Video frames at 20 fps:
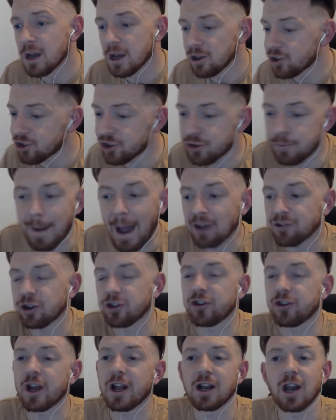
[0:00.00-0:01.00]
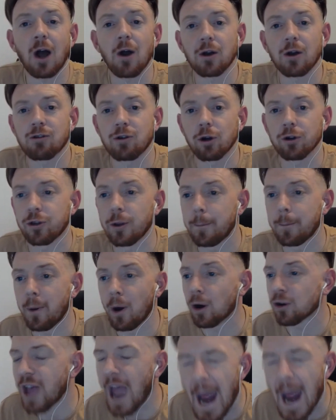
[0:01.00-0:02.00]
smashes it low across the
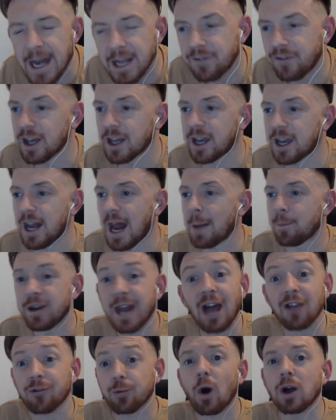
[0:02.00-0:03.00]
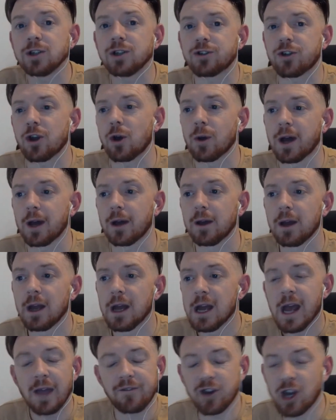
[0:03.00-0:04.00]
box. Anything can happen. That's why you do it.
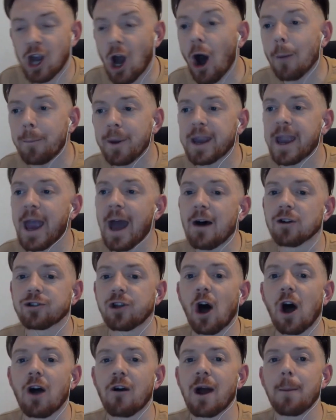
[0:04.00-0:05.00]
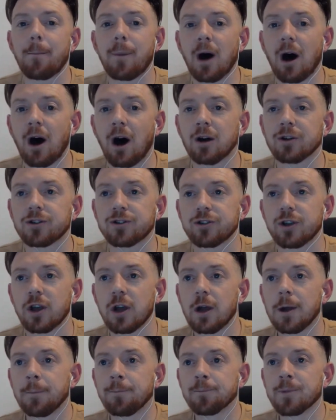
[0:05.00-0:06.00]
If you can't pick out a direct pass,
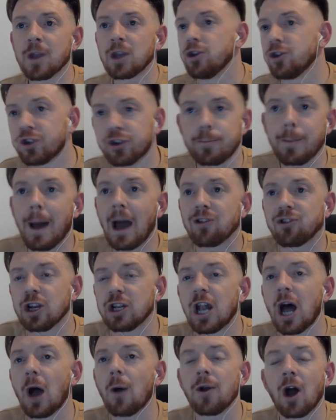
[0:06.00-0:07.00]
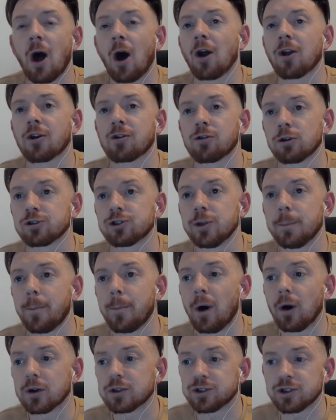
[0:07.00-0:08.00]
you smash it low and hard across the
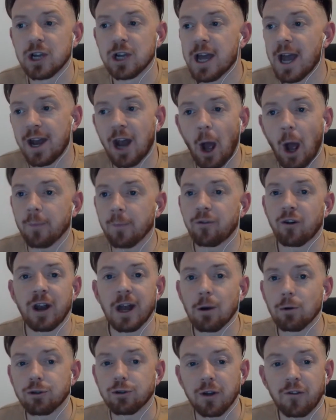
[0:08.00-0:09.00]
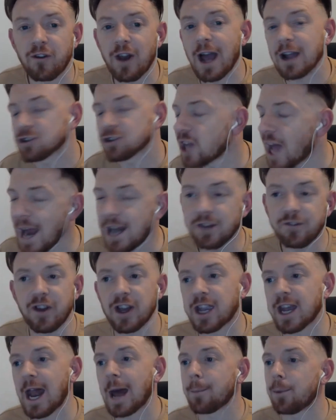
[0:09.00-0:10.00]
box and hope for a little deflection.
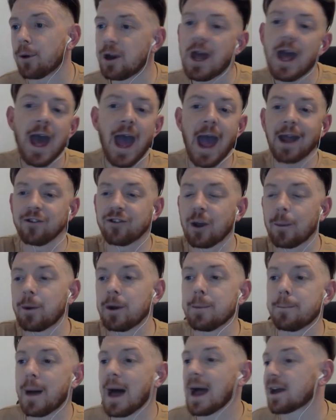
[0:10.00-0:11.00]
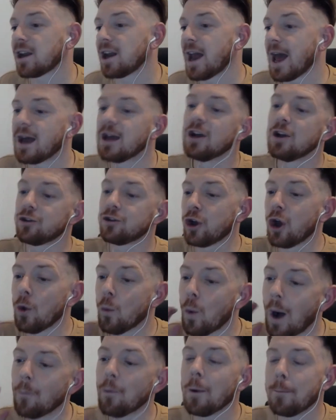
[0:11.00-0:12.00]
Anything can happen. Ends up in the back of the net.
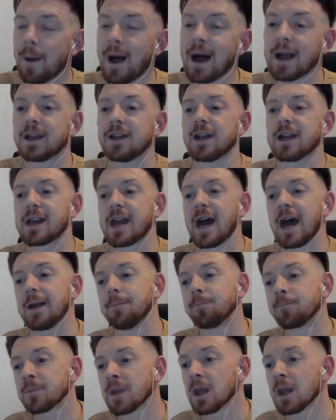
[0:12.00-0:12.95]
2-1, we're back in the game.